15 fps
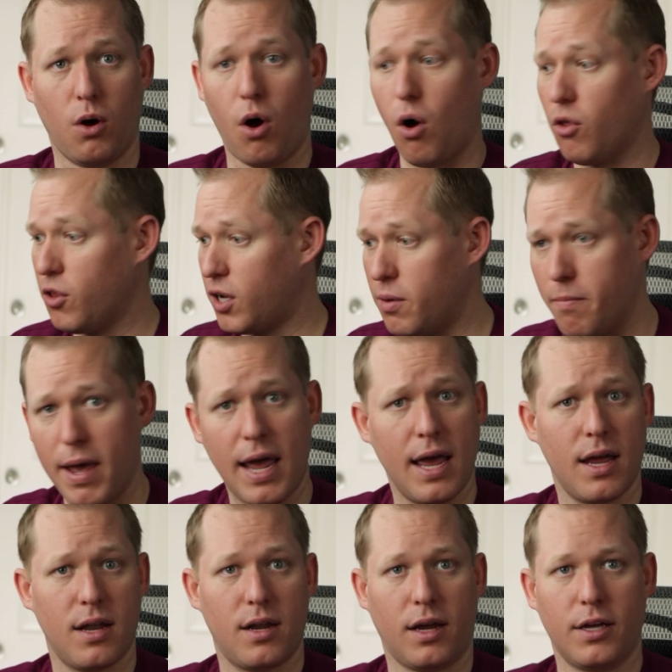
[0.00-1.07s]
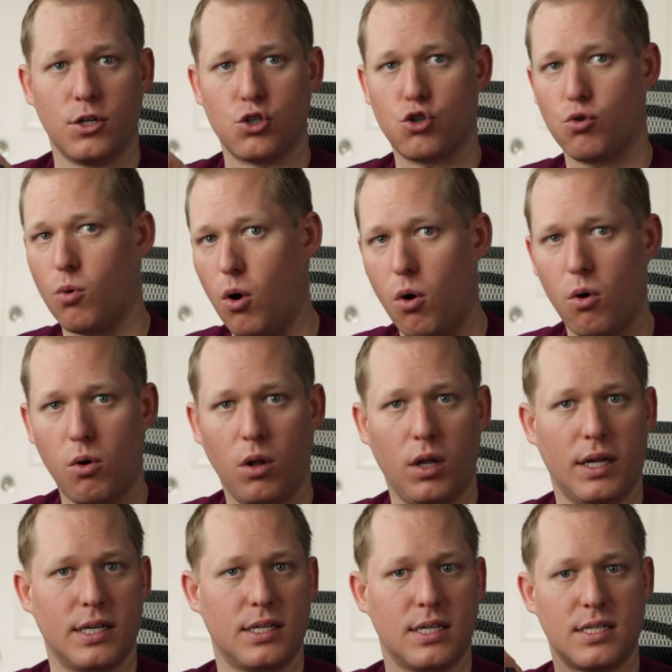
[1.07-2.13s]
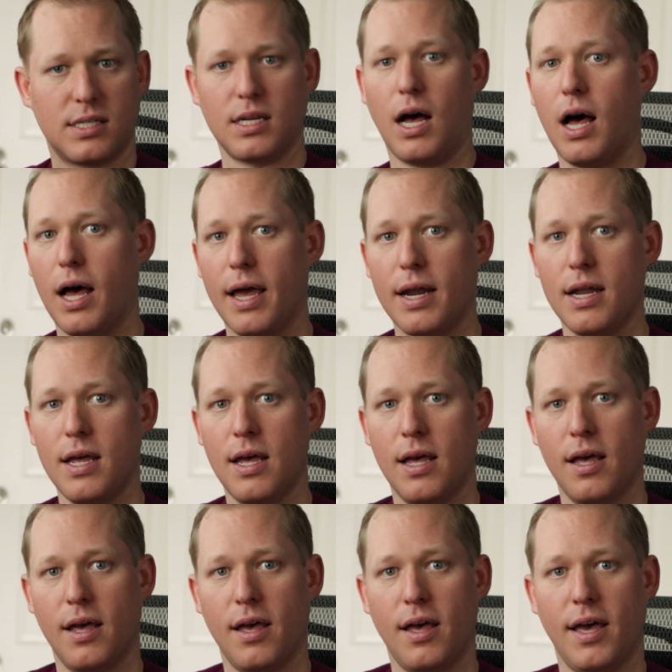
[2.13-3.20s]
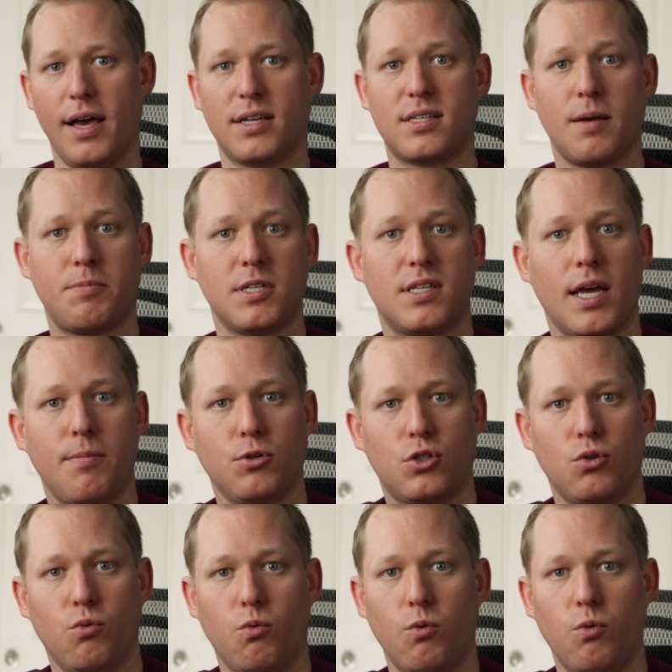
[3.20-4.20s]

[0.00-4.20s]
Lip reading: all the command and control and design, except it's able to